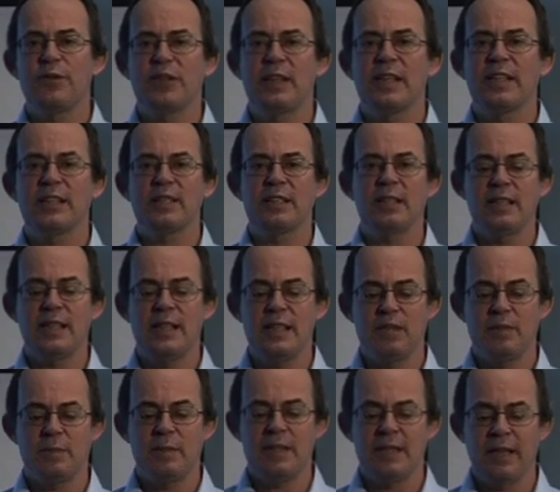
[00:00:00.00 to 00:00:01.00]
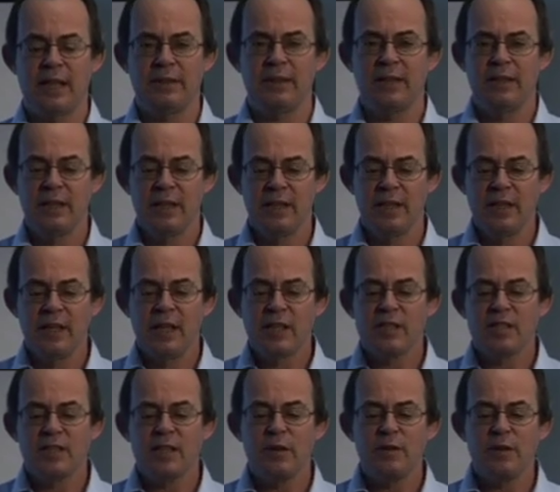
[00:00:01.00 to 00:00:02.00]
things that need to be done,
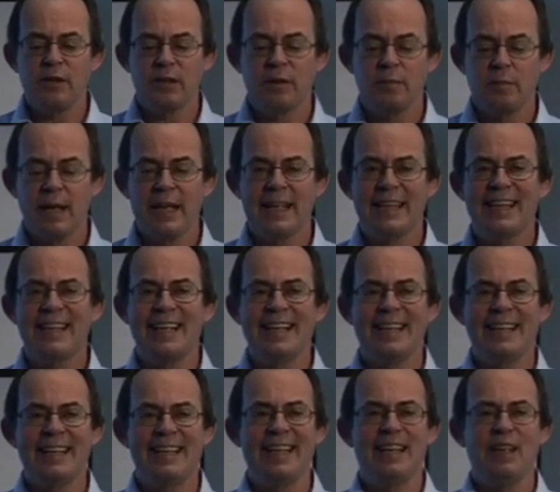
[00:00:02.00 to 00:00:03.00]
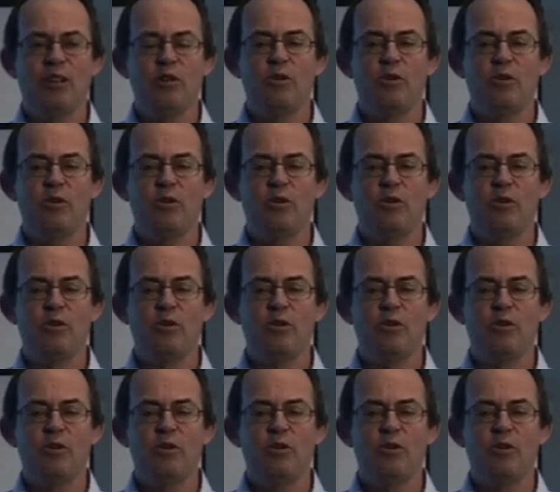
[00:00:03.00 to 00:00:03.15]
so you can make it clear